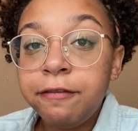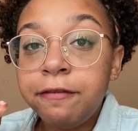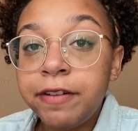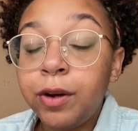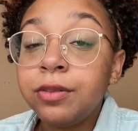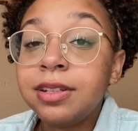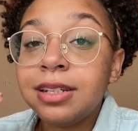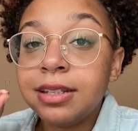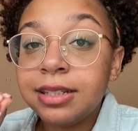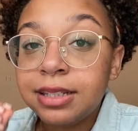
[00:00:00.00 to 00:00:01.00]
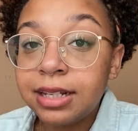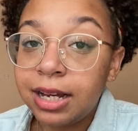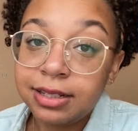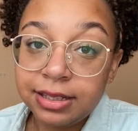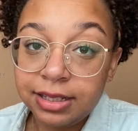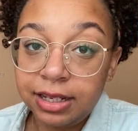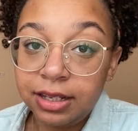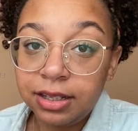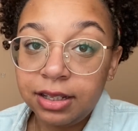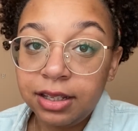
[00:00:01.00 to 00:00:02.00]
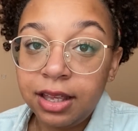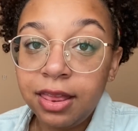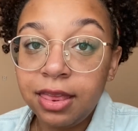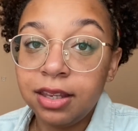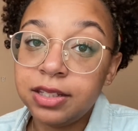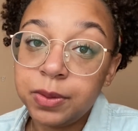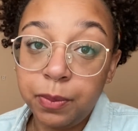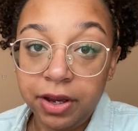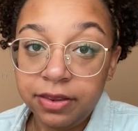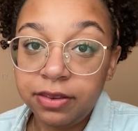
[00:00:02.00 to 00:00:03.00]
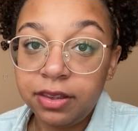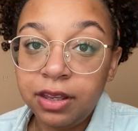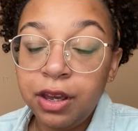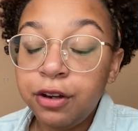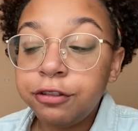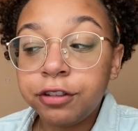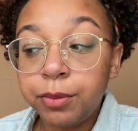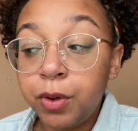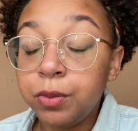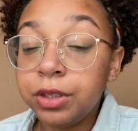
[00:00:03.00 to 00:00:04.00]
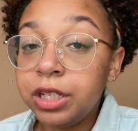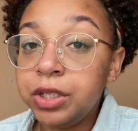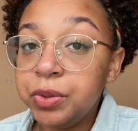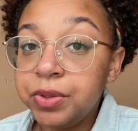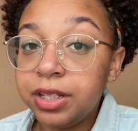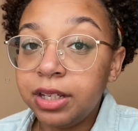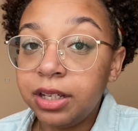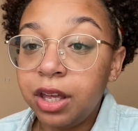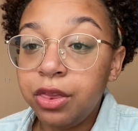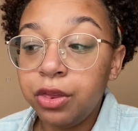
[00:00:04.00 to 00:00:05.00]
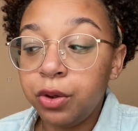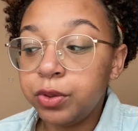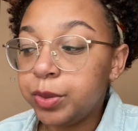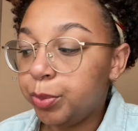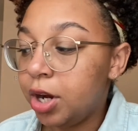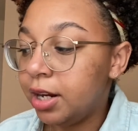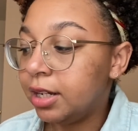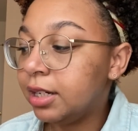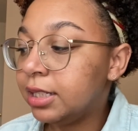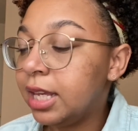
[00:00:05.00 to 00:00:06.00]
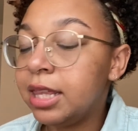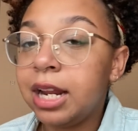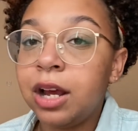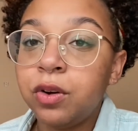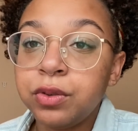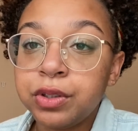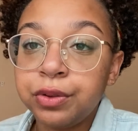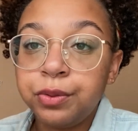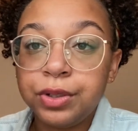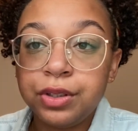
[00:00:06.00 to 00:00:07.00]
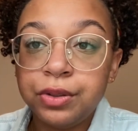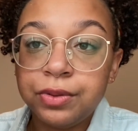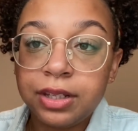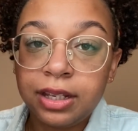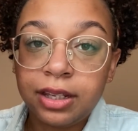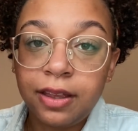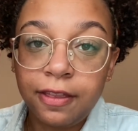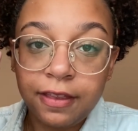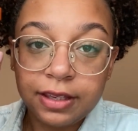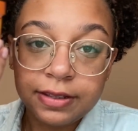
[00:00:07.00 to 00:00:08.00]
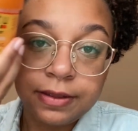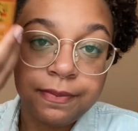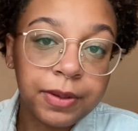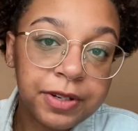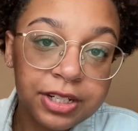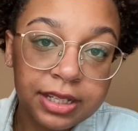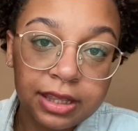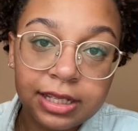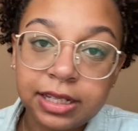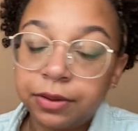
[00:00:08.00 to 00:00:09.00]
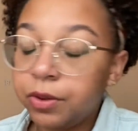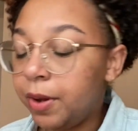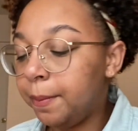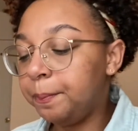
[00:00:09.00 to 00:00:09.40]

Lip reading: felt disgusting this month from only using those products, and then I also was using this. Let me just get this out the way.